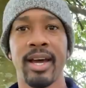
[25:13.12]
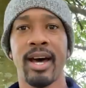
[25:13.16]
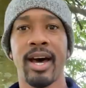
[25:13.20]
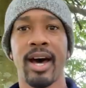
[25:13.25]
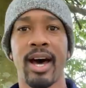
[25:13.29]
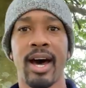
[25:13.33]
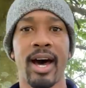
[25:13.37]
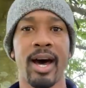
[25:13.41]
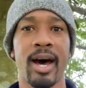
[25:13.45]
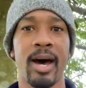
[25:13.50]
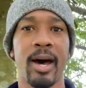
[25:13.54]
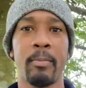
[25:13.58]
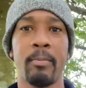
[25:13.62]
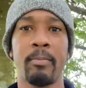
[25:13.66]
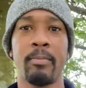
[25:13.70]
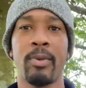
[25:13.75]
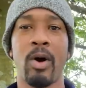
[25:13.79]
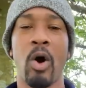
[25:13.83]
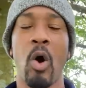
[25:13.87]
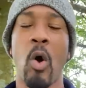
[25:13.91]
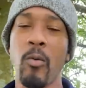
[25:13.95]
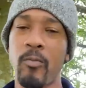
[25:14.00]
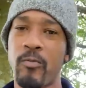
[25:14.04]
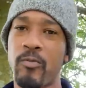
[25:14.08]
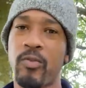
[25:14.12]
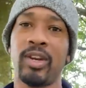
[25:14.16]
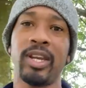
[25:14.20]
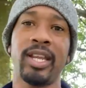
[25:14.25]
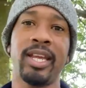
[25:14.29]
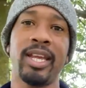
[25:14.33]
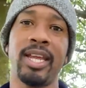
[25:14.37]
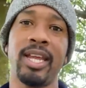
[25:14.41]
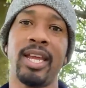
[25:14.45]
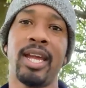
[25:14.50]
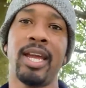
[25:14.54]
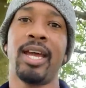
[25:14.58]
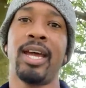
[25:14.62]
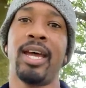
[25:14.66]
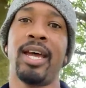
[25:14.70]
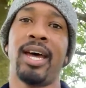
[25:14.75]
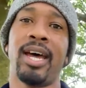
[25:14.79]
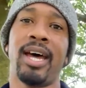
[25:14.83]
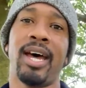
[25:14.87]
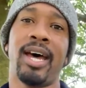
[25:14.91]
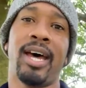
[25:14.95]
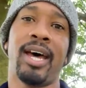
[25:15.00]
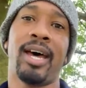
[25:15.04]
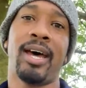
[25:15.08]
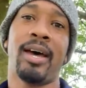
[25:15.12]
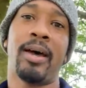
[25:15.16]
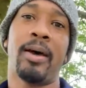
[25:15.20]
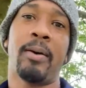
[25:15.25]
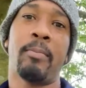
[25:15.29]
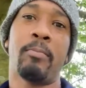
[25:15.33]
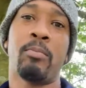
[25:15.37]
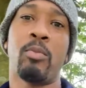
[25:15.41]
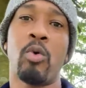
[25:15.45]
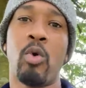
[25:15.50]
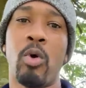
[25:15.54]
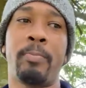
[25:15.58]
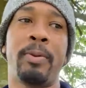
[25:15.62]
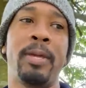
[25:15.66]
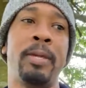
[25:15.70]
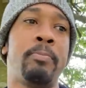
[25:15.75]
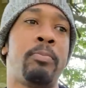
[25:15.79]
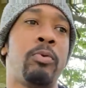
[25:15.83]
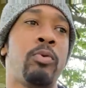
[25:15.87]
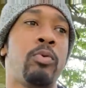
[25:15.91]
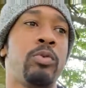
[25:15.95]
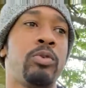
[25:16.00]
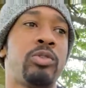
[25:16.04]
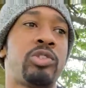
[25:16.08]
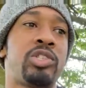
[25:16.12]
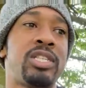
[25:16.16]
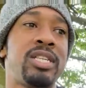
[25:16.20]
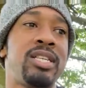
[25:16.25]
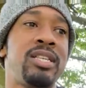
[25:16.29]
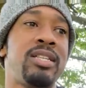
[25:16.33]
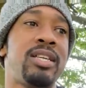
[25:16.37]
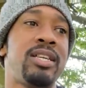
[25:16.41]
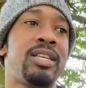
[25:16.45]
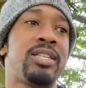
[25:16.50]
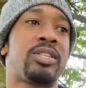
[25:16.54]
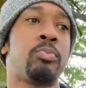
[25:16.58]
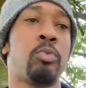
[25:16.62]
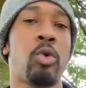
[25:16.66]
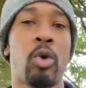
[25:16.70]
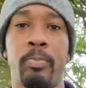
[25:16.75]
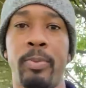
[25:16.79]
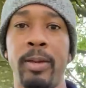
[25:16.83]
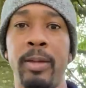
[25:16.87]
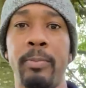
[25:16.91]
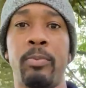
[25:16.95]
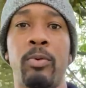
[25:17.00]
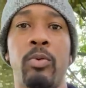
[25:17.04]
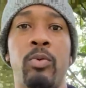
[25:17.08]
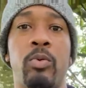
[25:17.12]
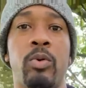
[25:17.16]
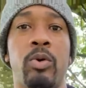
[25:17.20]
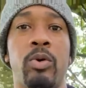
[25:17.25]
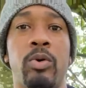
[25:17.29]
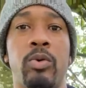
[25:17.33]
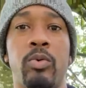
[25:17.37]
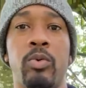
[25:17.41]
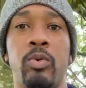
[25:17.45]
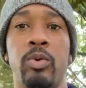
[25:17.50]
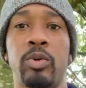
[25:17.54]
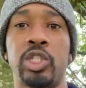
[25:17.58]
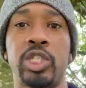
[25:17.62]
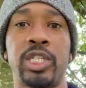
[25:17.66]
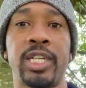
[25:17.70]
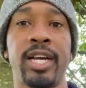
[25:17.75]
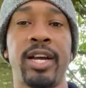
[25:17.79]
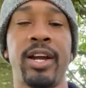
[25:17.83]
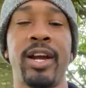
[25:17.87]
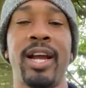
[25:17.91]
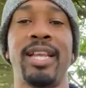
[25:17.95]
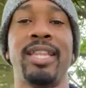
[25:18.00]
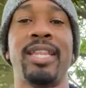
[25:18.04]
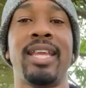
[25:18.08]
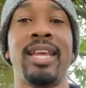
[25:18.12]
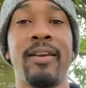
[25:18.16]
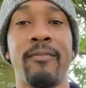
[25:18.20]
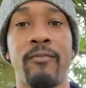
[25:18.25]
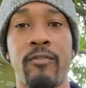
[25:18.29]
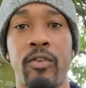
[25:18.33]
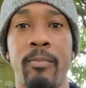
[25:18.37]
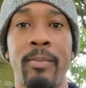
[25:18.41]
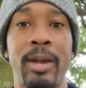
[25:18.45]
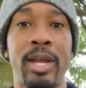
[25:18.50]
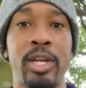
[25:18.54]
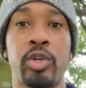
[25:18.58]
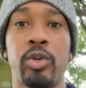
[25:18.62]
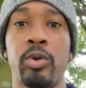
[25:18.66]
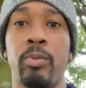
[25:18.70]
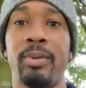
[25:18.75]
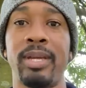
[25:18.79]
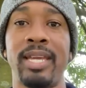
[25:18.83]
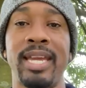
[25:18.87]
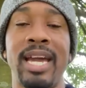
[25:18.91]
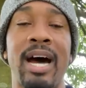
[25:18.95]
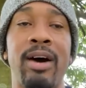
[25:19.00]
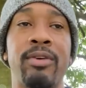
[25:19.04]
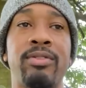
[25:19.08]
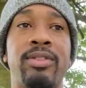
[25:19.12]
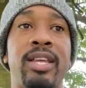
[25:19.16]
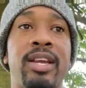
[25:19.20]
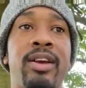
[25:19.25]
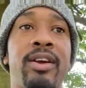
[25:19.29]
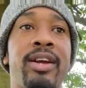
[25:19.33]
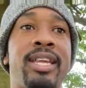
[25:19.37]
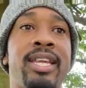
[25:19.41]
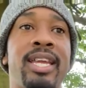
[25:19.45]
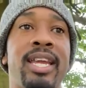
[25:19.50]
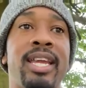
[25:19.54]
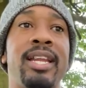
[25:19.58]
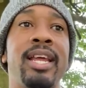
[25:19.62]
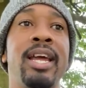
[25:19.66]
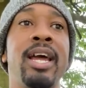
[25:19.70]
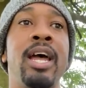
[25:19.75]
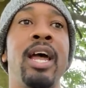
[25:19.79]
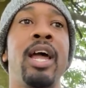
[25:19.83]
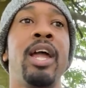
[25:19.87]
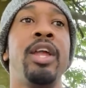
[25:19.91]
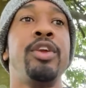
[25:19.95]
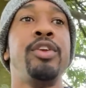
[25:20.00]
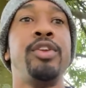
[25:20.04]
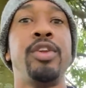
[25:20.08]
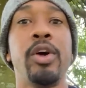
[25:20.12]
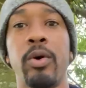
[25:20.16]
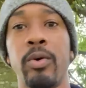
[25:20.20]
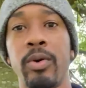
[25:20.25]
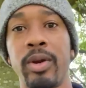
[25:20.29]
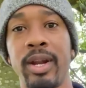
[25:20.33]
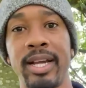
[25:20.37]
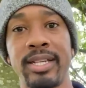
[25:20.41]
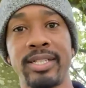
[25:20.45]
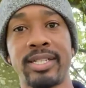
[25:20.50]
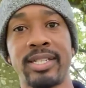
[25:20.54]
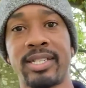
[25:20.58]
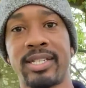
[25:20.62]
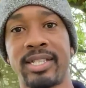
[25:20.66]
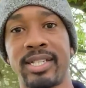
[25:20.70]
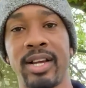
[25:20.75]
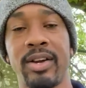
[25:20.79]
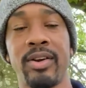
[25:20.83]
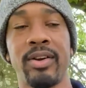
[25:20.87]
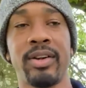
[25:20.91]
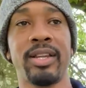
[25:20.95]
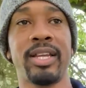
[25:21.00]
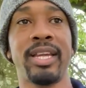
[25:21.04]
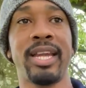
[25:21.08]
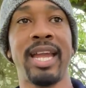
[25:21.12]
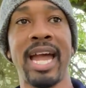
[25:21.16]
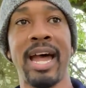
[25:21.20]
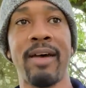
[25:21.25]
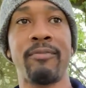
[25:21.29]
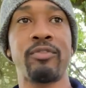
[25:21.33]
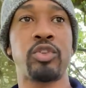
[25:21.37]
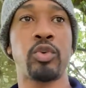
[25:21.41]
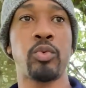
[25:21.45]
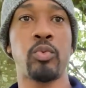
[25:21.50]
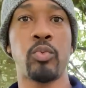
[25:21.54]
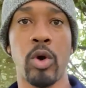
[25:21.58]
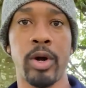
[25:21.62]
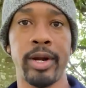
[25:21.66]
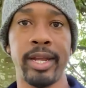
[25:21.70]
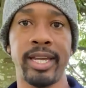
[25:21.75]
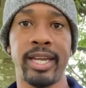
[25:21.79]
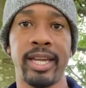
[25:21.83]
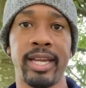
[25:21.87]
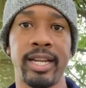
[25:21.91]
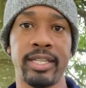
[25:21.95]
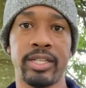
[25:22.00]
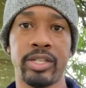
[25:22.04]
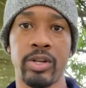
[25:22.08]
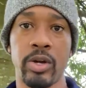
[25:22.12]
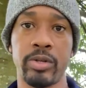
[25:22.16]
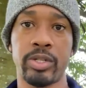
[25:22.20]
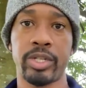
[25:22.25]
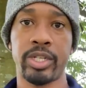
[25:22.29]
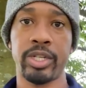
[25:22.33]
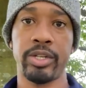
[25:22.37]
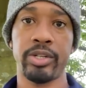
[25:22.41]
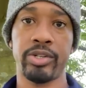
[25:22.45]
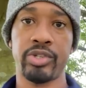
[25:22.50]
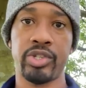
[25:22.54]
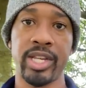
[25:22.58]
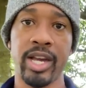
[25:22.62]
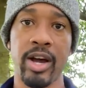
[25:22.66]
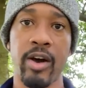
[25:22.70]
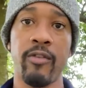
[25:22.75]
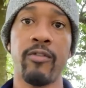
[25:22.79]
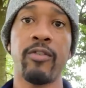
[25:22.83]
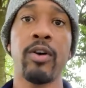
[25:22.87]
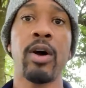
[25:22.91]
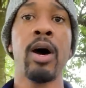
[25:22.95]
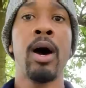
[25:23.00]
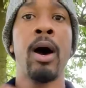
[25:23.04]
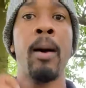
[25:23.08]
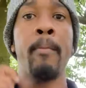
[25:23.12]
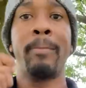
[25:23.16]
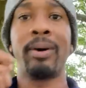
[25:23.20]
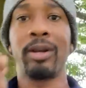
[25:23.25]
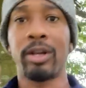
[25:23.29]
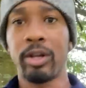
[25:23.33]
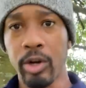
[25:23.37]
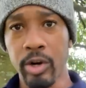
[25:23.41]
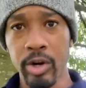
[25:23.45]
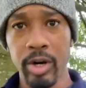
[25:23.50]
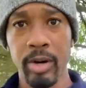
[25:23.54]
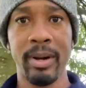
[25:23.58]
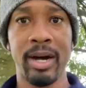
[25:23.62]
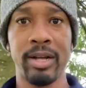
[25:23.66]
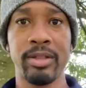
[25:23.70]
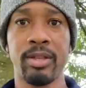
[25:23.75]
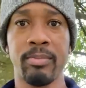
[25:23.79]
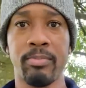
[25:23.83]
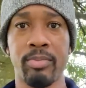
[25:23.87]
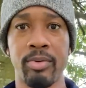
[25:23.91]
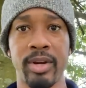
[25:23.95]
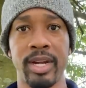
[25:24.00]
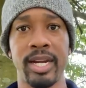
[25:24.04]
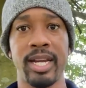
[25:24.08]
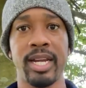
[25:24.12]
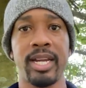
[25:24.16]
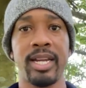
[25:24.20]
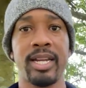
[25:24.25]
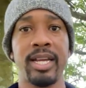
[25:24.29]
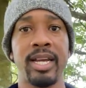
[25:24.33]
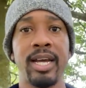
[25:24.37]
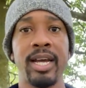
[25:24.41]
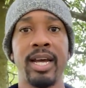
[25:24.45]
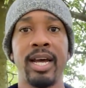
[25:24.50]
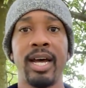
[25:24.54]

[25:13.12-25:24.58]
Um, hopefully, uh, more people will see this, more people will, will share, and the information will be out there. Again, you don't necessarily have to want to get a Tosa yourself, but learn about the breed.